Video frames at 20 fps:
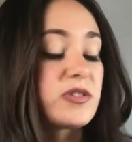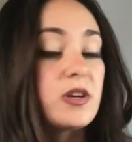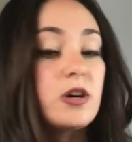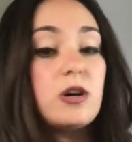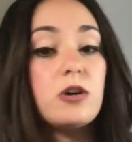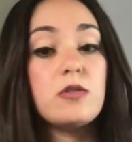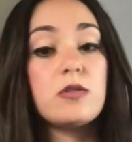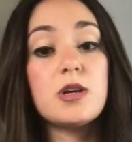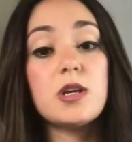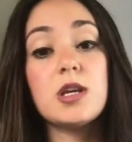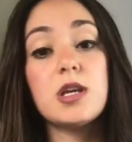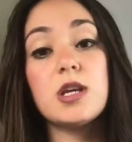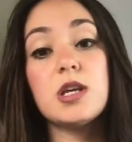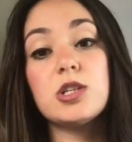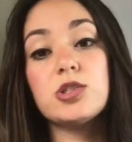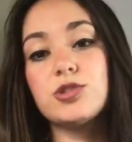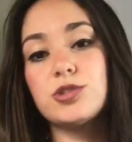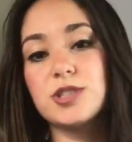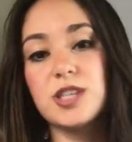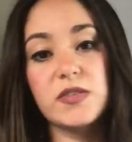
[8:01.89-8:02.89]
So
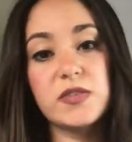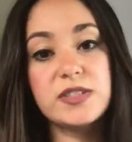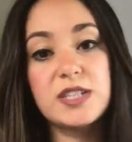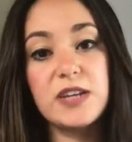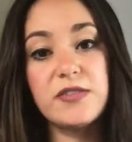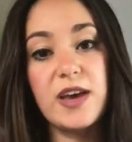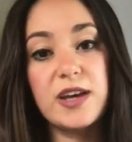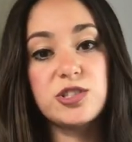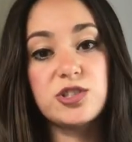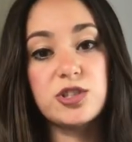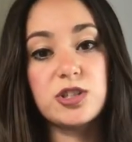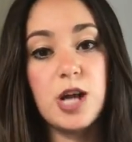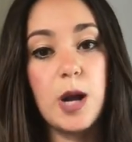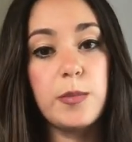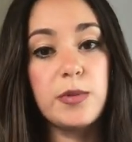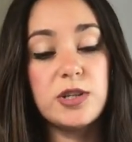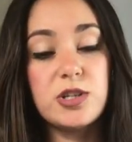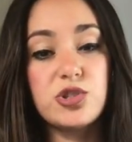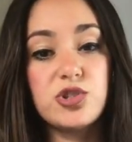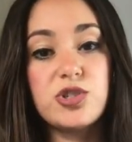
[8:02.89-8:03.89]
just give yourself extra
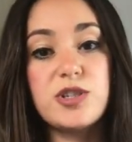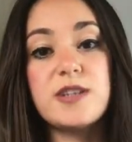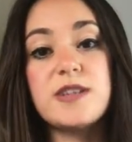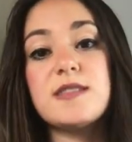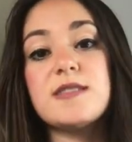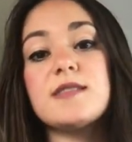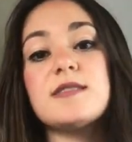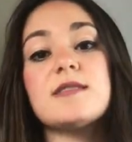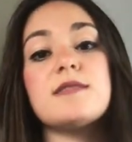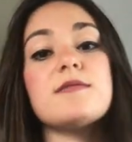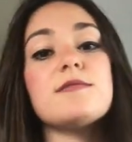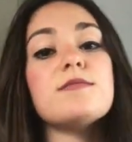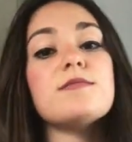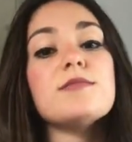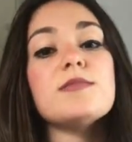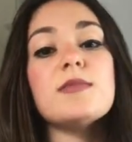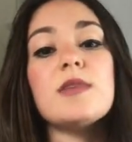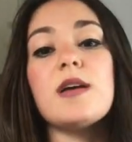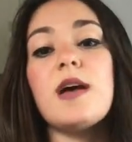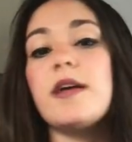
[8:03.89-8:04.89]
couple inches
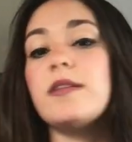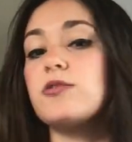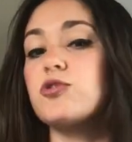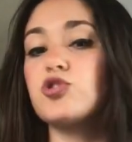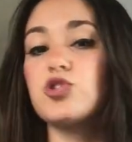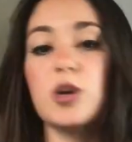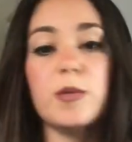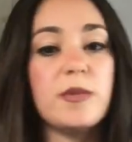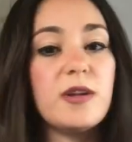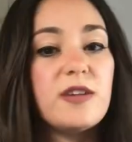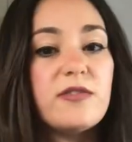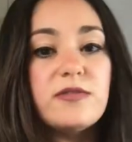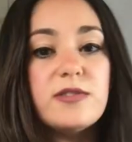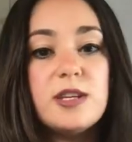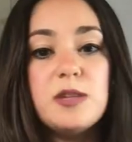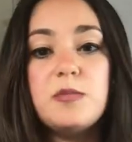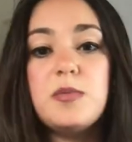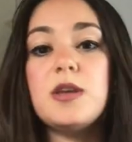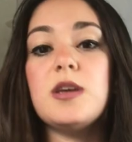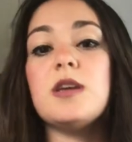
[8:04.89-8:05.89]
and trim it if
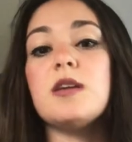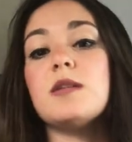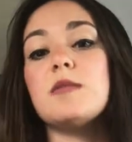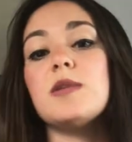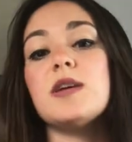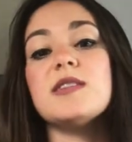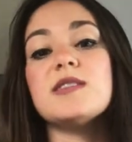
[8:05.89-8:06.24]
need be.